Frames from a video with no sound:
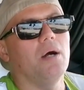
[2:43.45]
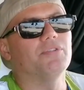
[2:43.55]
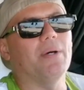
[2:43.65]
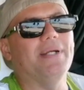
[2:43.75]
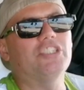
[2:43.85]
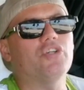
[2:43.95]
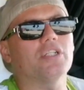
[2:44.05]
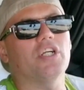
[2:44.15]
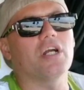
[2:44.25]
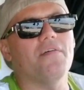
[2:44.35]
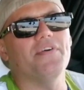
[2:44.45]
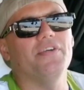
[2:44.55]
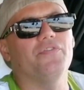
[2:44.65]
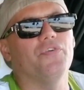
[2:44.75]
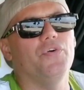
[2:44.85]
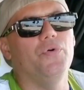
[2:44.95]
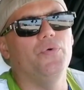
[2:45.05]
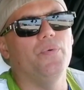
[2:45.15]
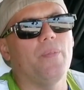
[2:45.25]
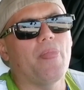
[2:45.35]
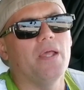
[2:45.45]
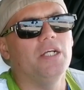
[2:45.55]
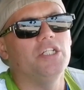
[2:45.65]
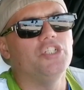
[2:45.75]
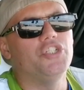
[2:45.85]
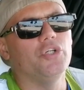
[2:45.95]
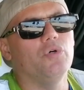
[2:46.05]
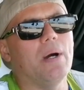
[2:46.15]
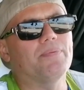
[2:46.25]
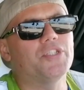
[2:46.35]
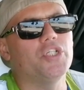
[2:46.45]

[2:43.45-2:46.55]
some of these trucks are governed to do up